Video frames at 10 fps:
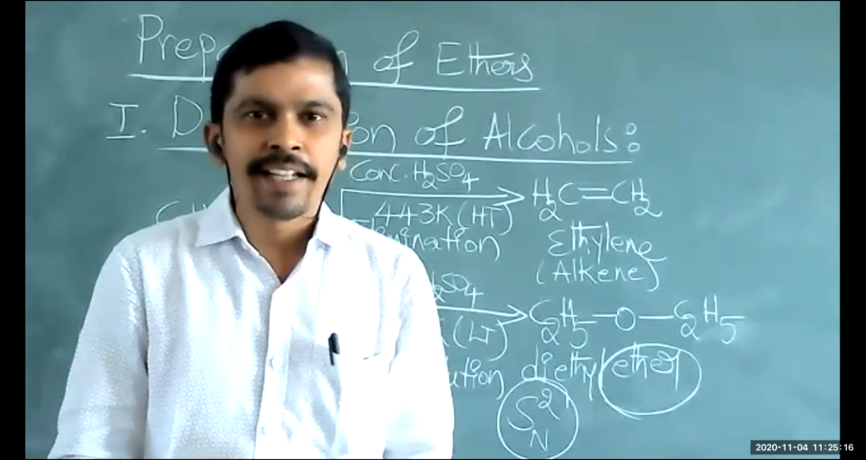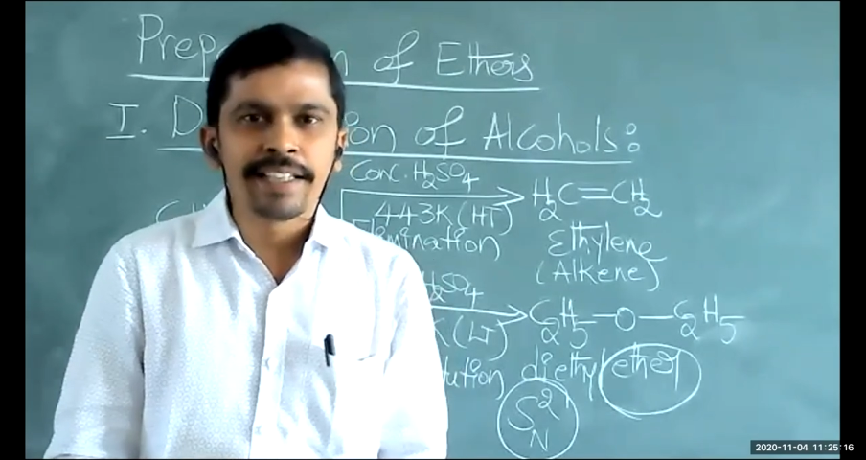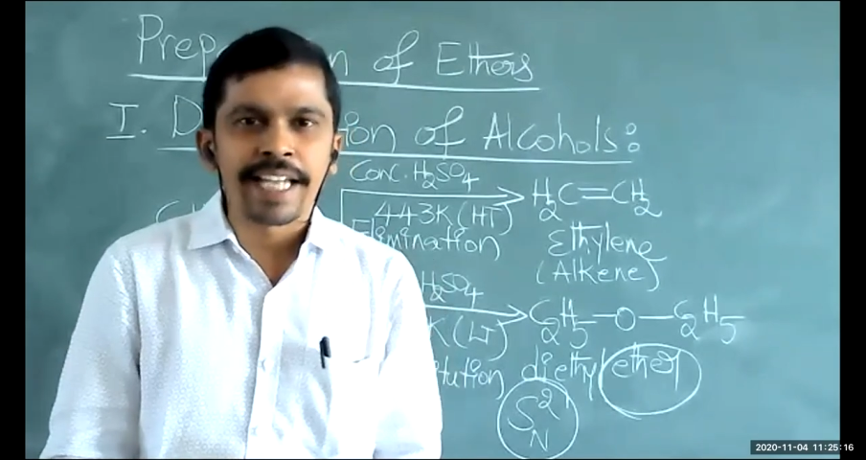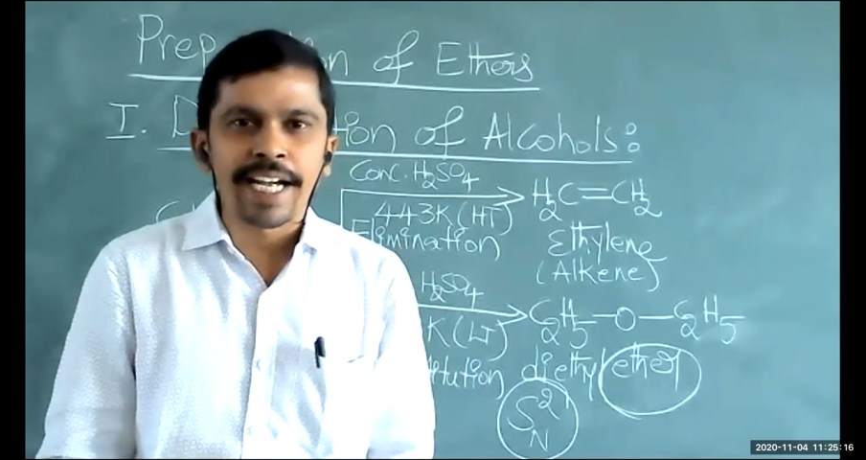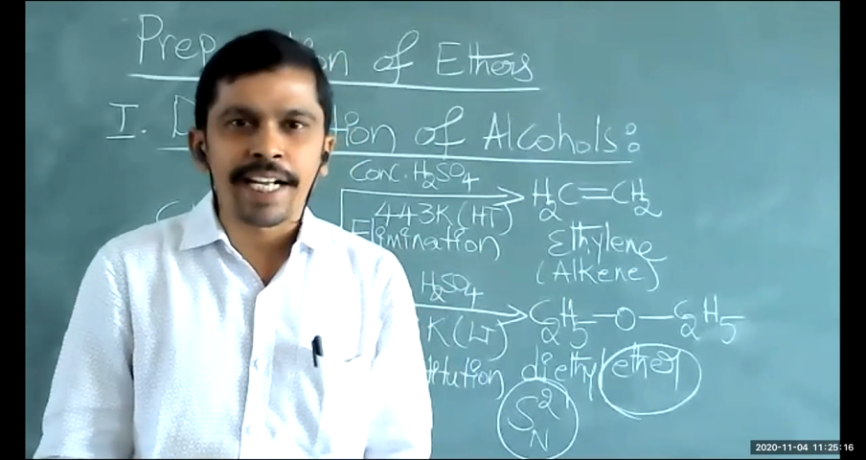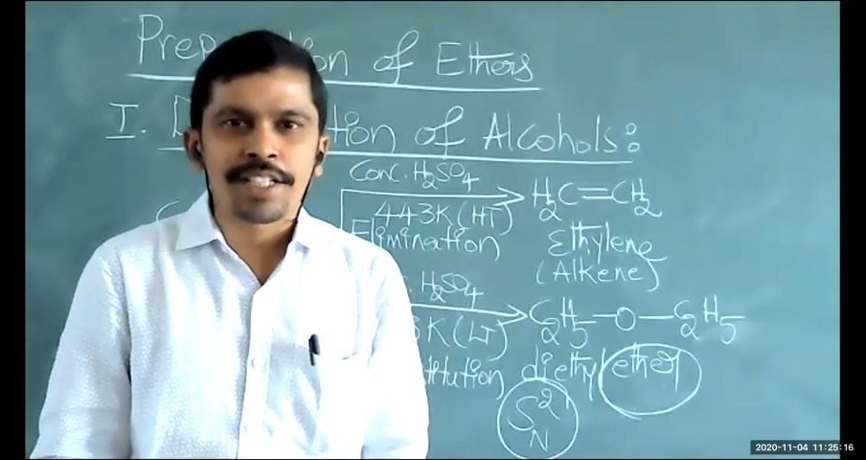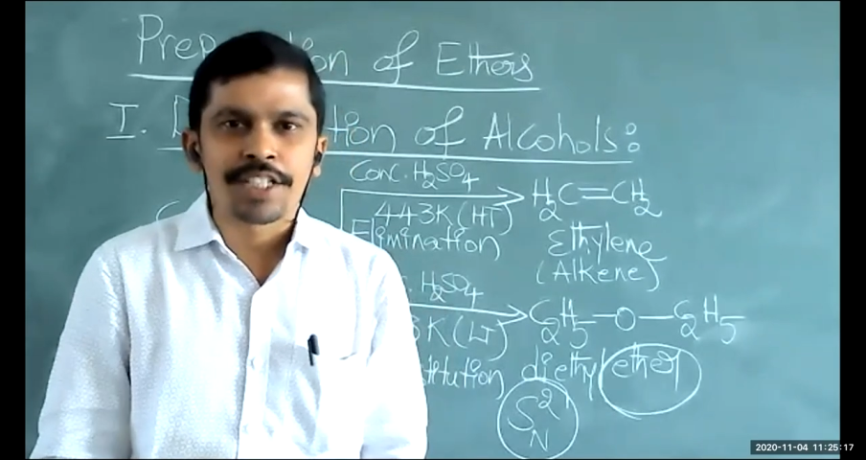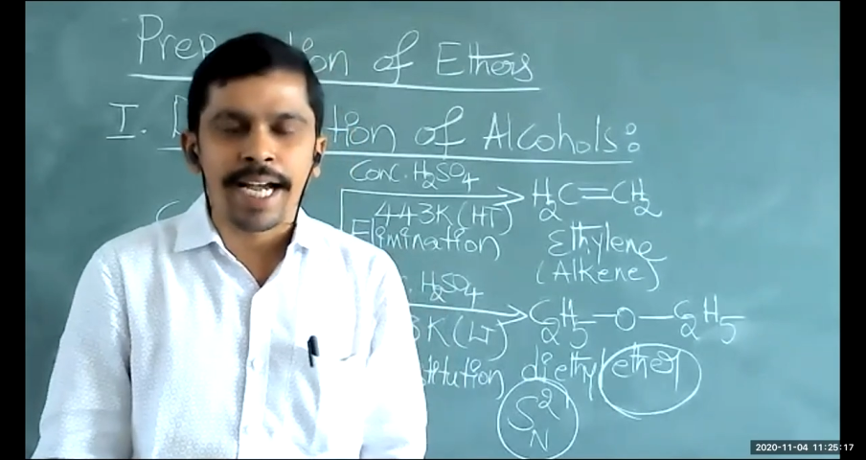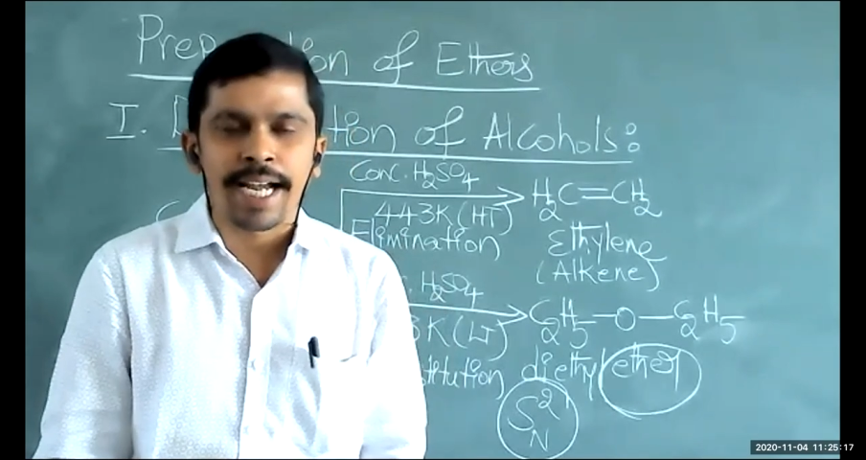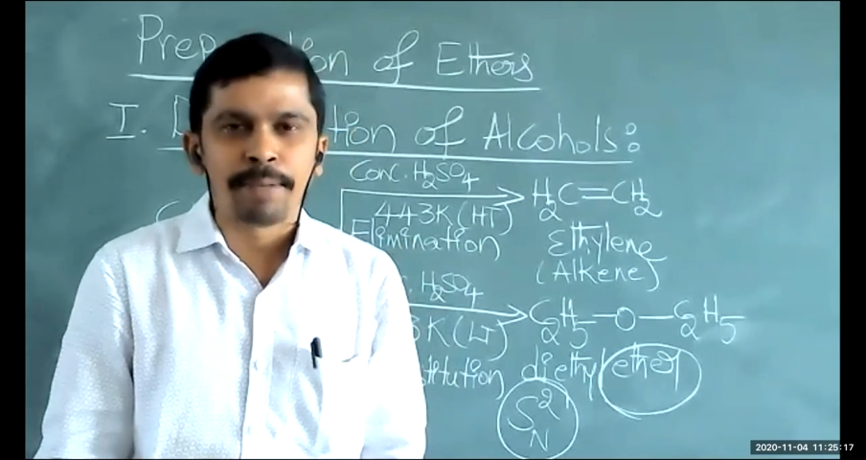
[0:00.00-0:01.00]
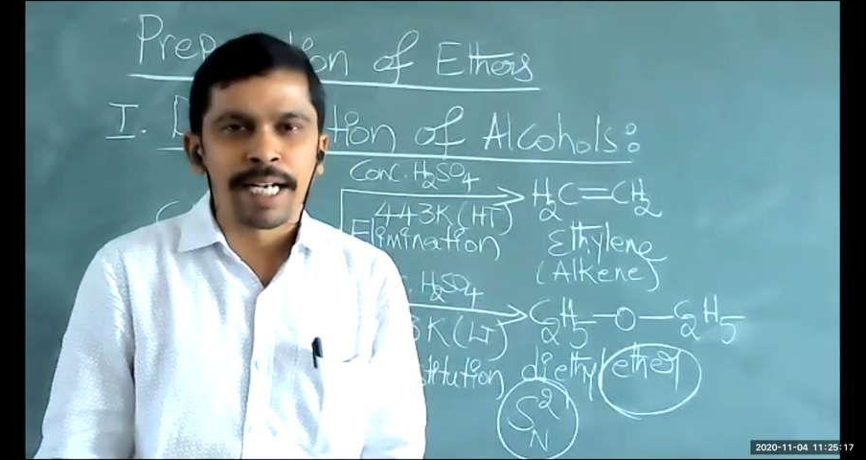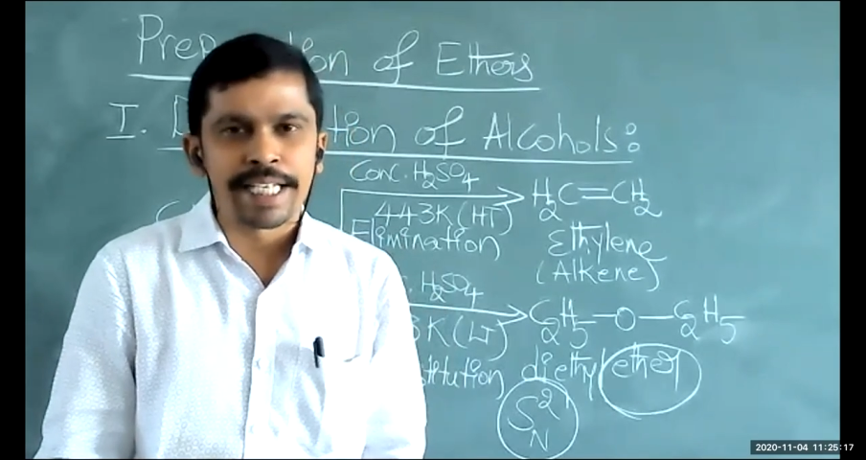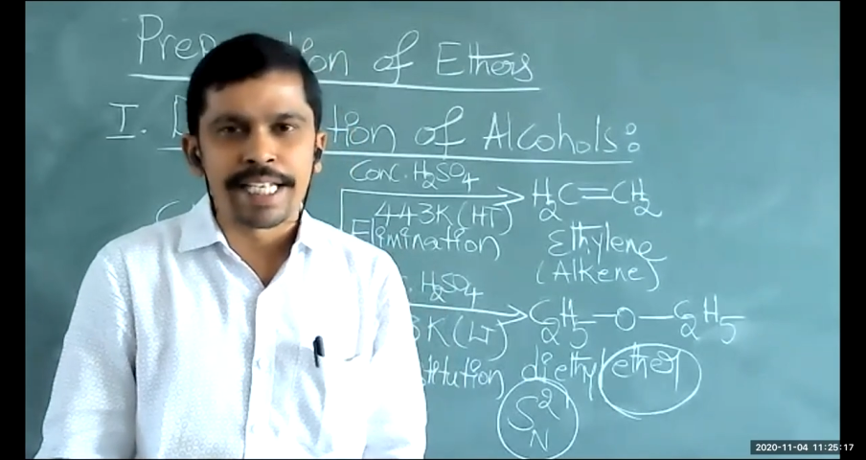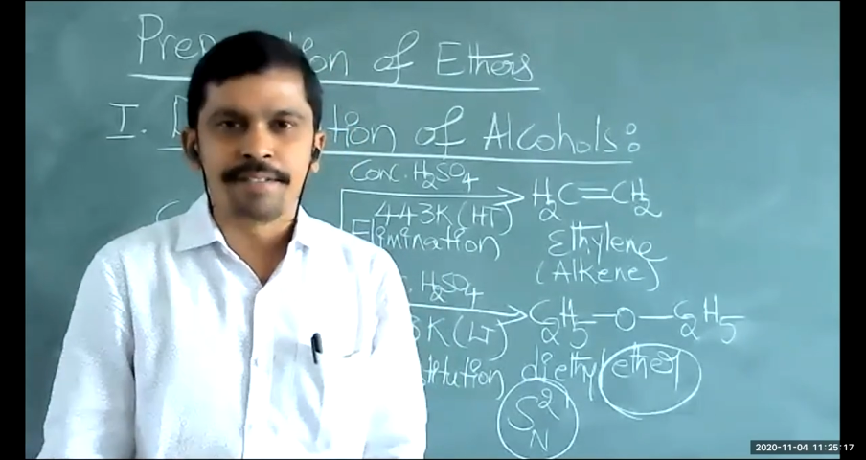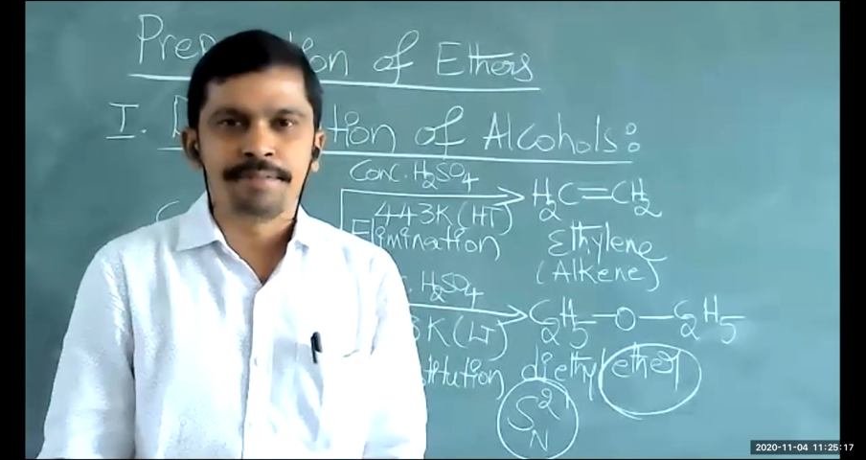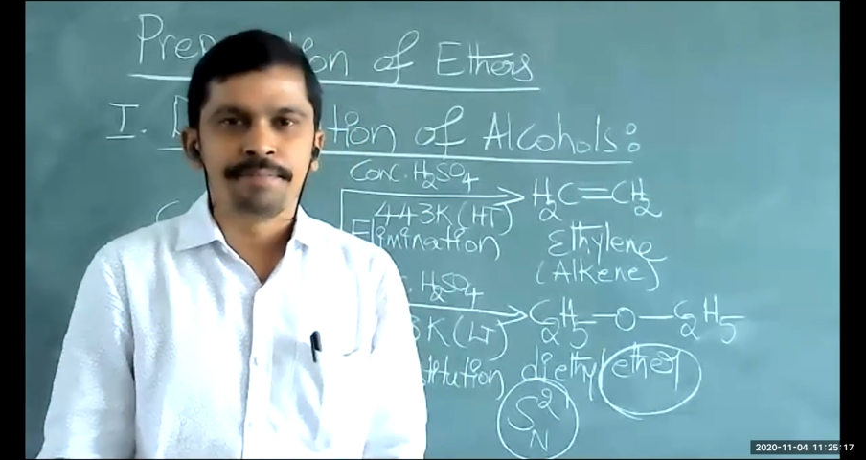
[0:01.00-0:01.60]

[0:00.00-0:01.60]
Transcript: NEET JEE.